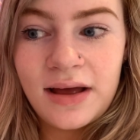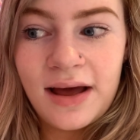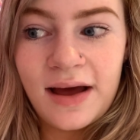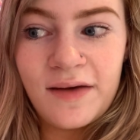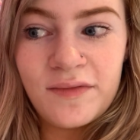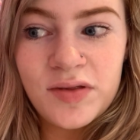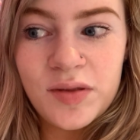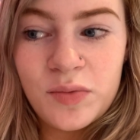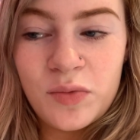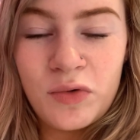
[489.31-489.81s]

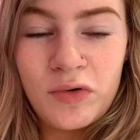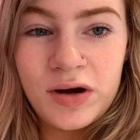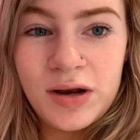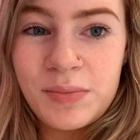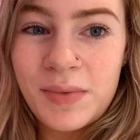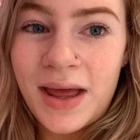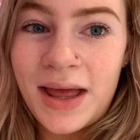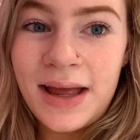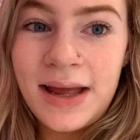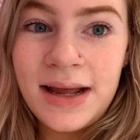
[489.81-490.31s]
have them already
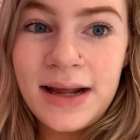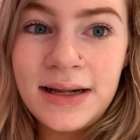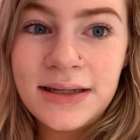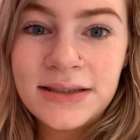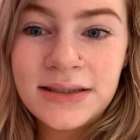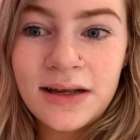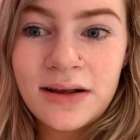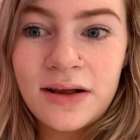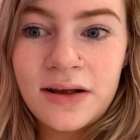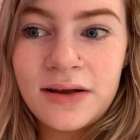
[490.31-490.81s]
made,
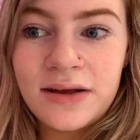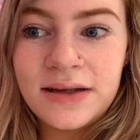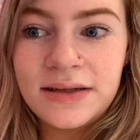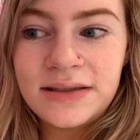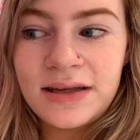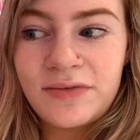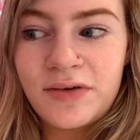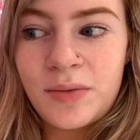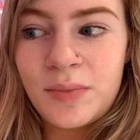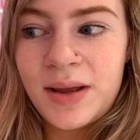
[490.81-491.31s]
because
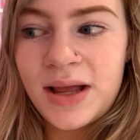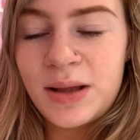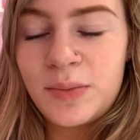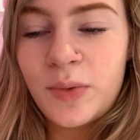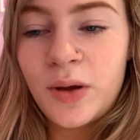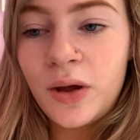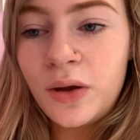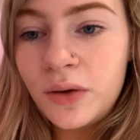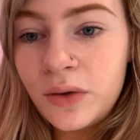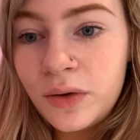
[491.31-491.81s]
if I'm making
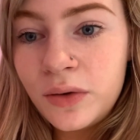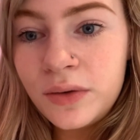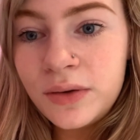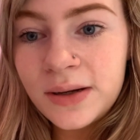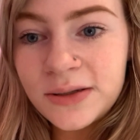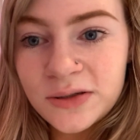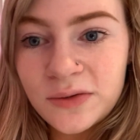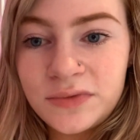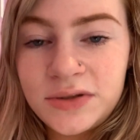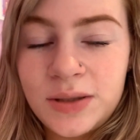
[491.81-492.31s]
my own,
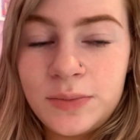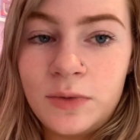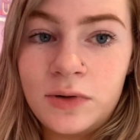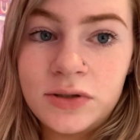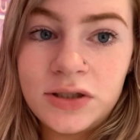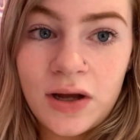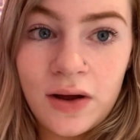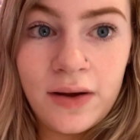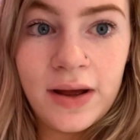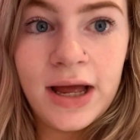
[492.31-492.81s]
it's obviously more
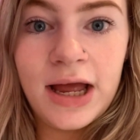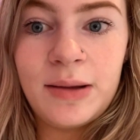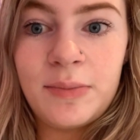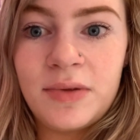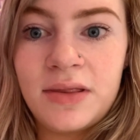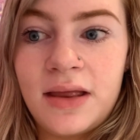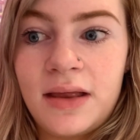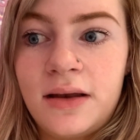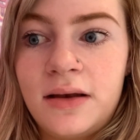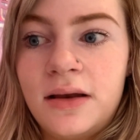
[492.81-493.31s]
time,
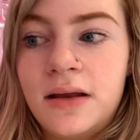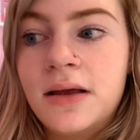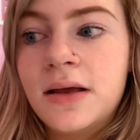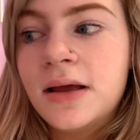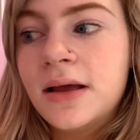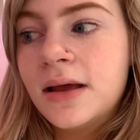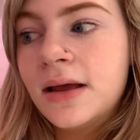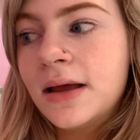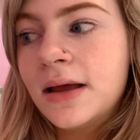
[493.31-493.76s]
and then